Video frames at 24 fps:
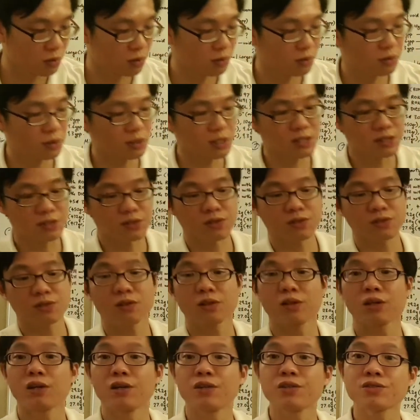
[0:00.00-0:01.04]

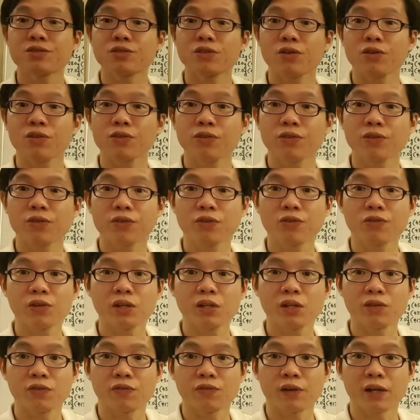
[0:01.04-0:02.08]
This is
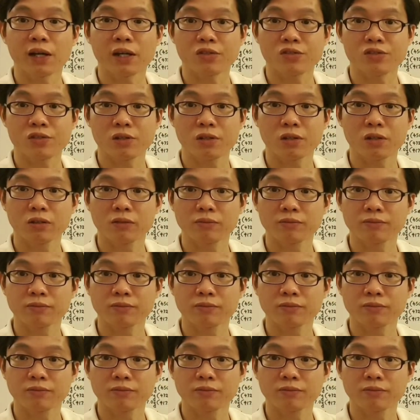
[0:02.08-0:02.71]
3 fletched.